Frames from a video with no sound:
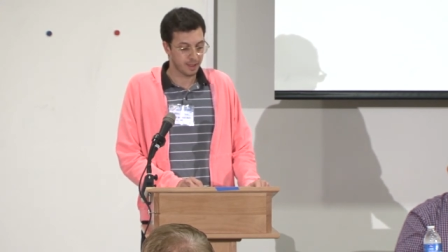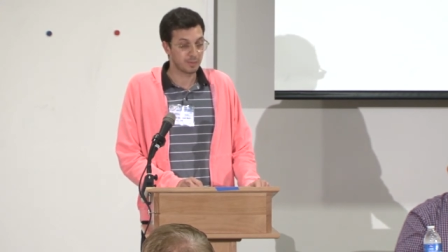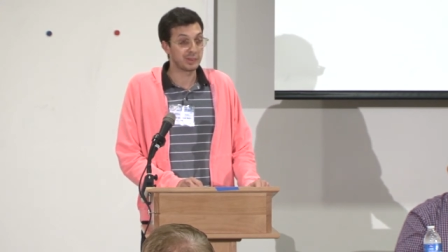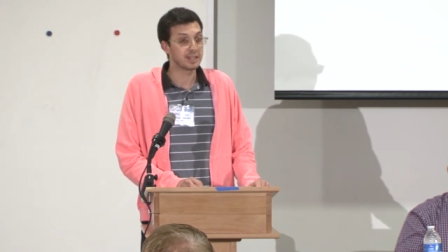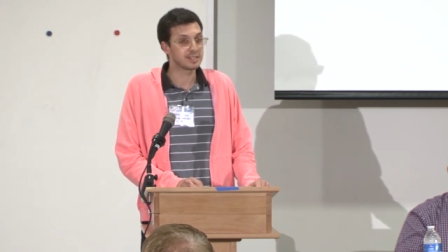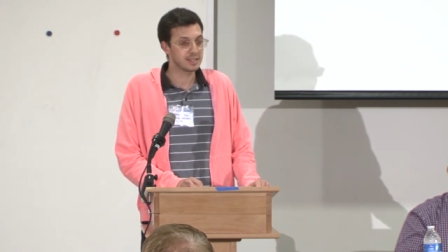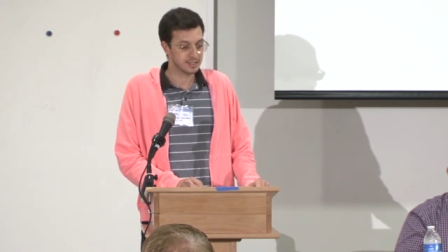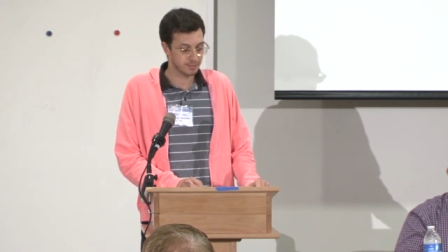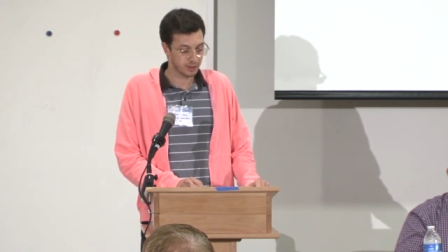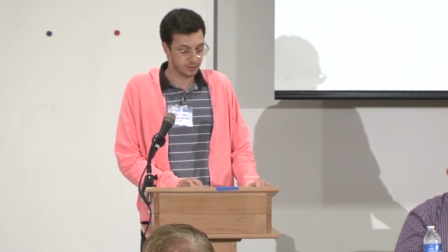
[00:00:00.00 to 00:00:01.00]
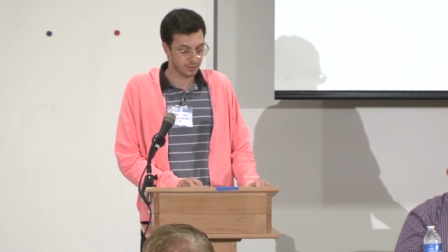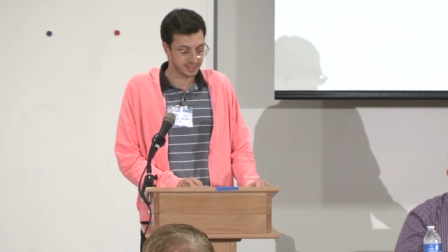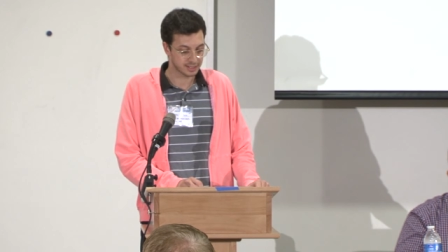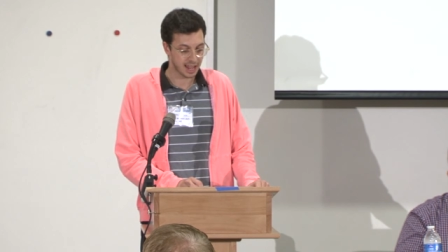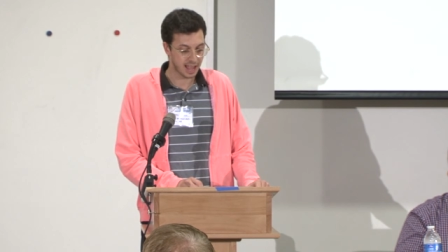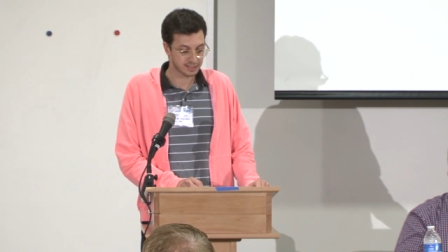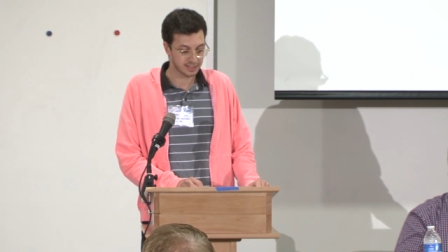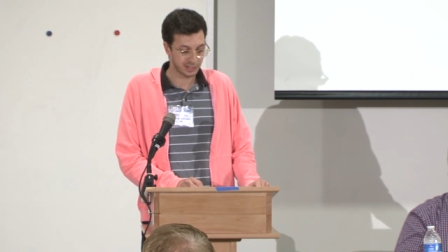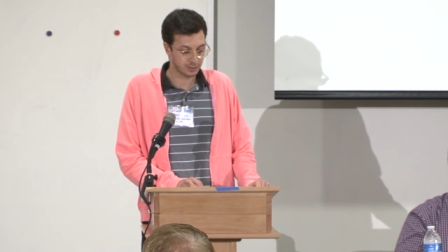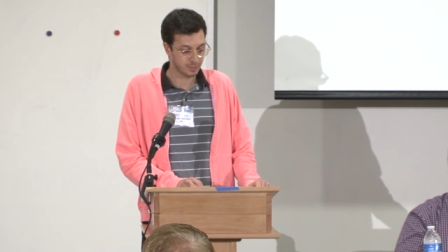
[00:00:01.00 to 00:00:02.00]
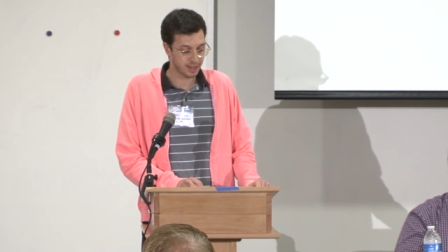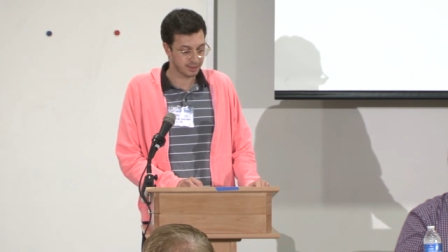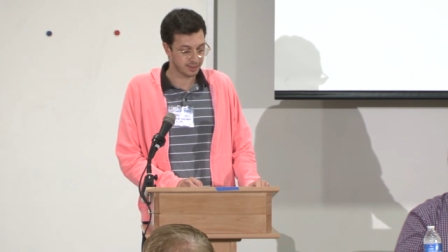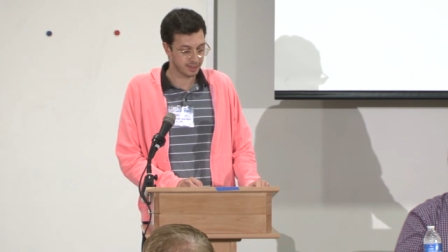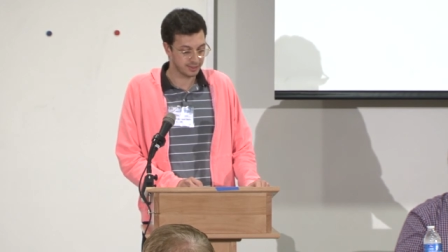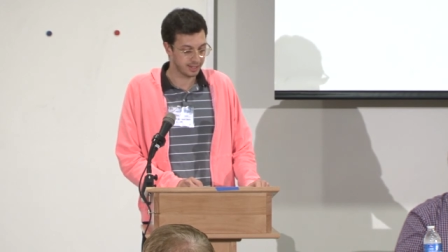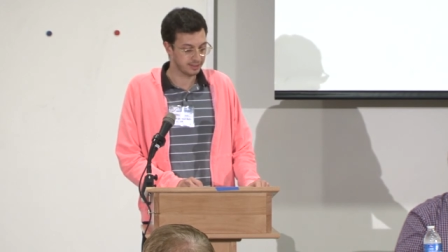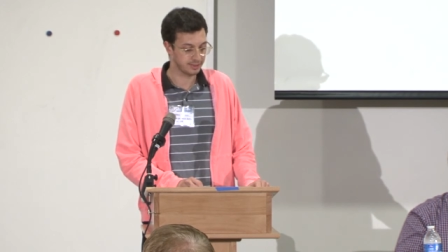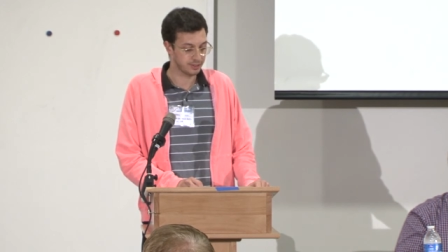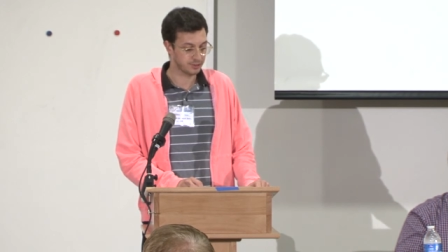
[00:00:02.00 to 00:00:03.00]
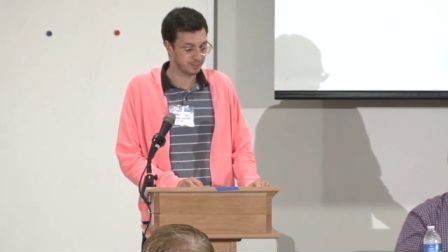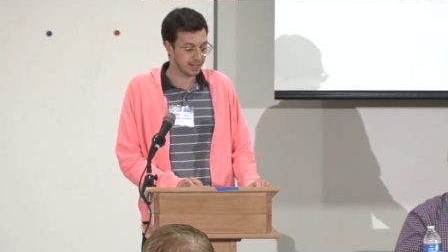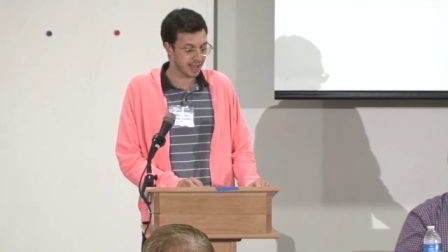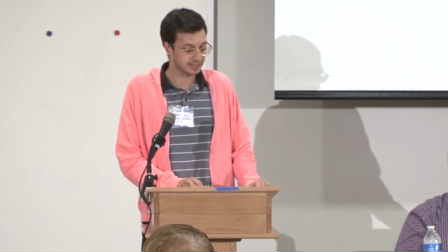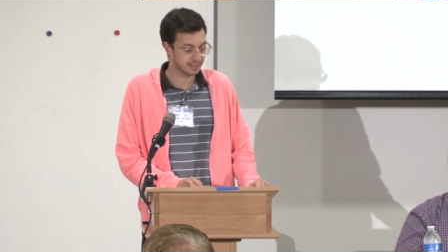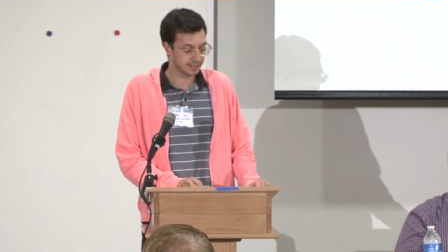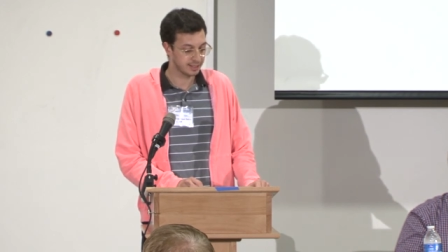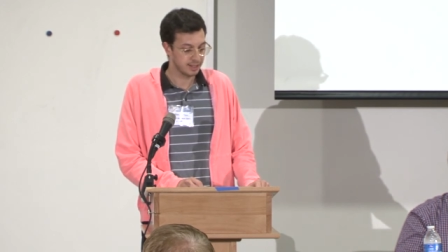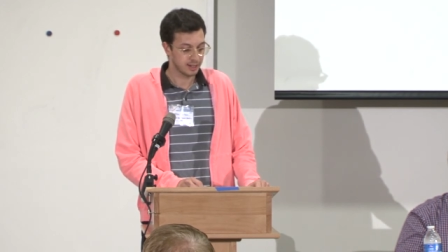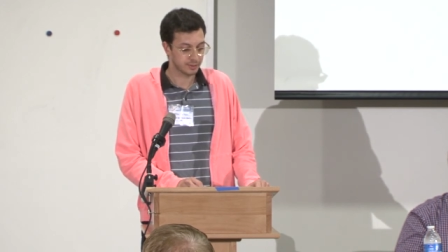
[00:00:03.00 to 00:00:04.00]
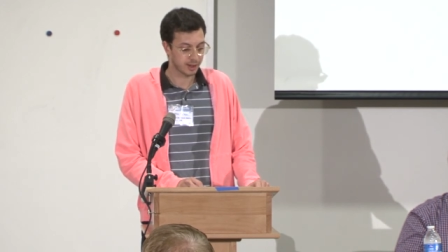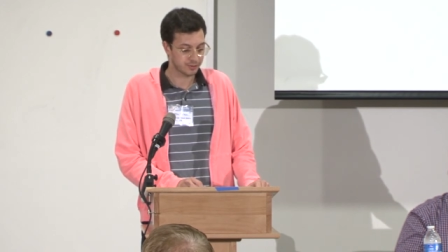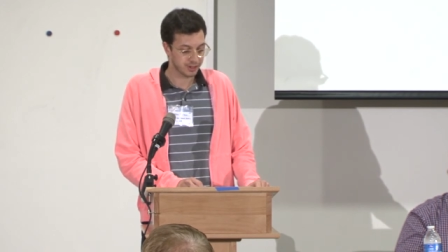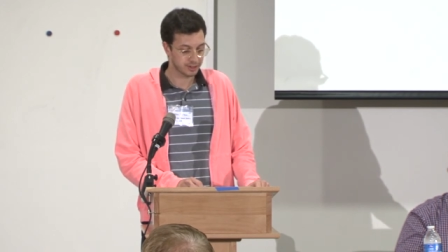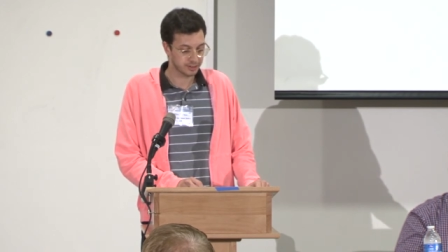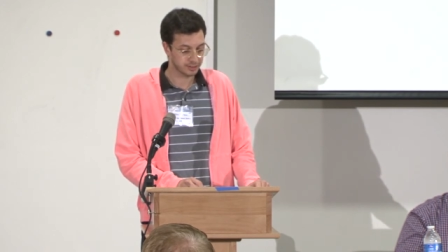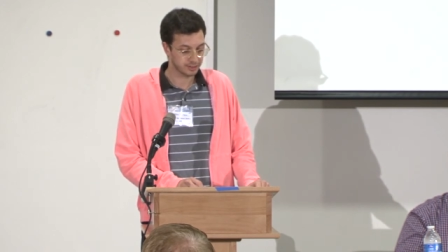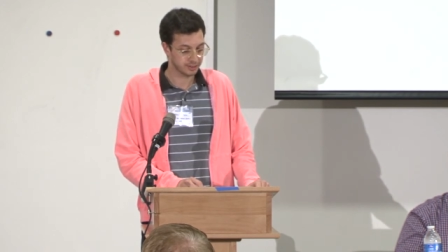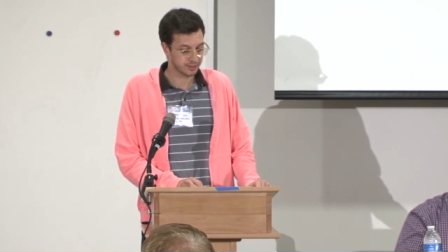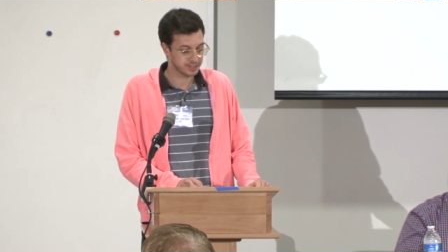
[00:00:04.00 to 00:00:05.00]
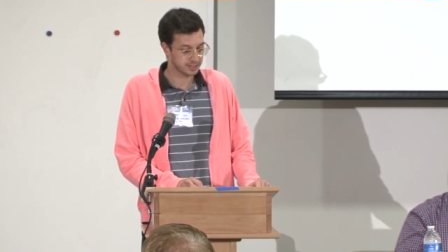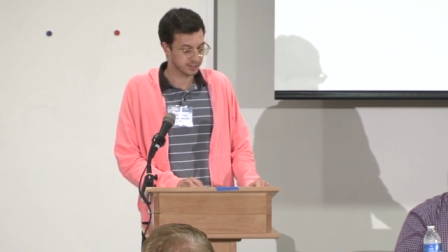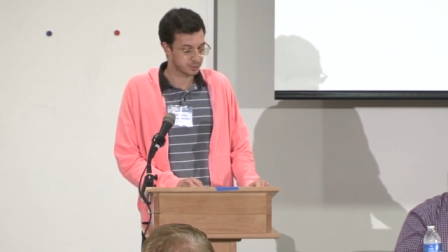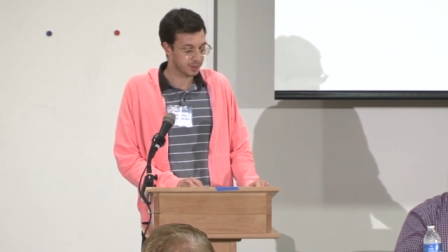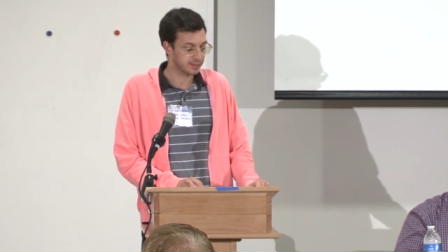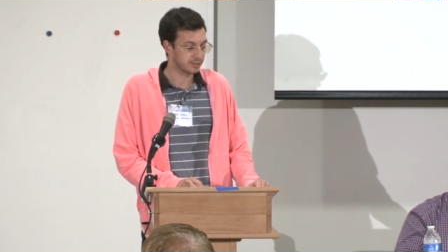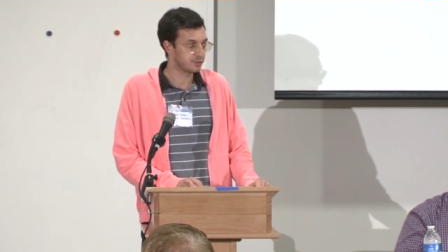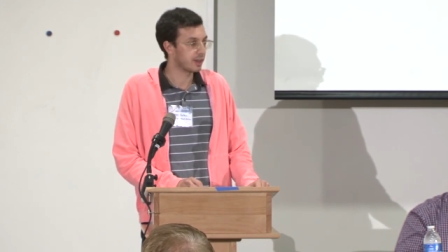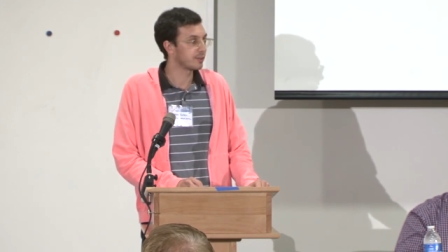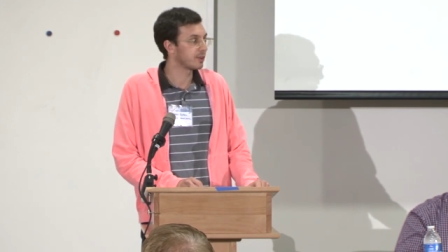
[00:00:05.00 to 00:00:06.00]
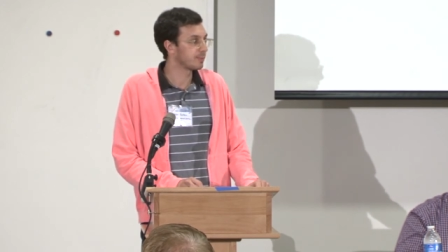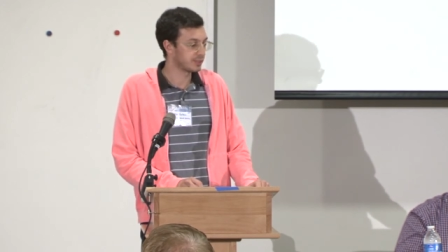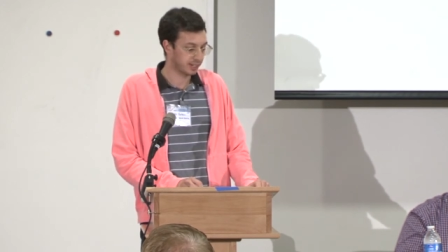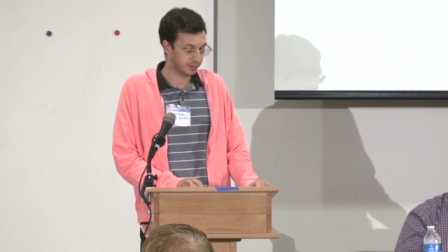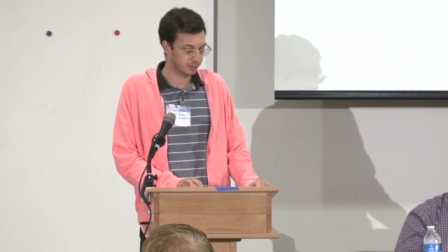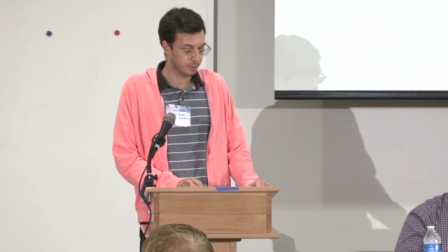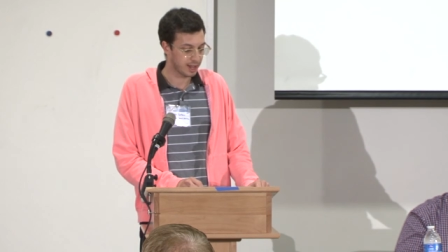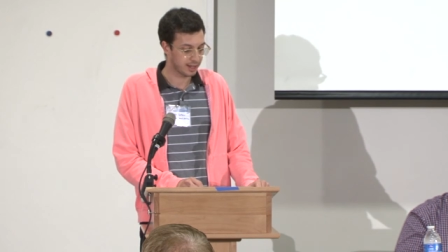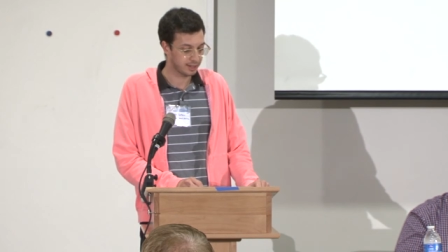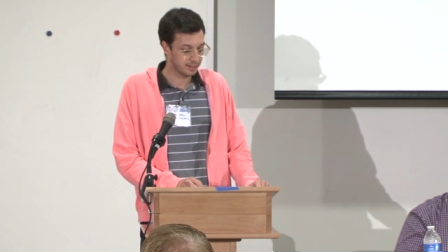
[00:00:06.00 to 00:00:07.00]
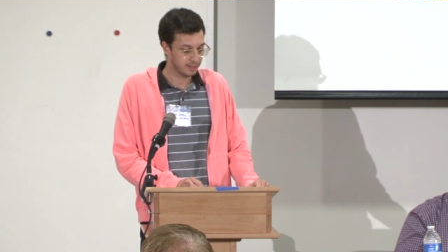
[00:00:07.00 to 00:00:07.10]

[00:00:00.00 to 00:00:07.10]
When they see someone who isn't acting in a way that they think they should be acting around gender, or isn't expressing gender in a particular way,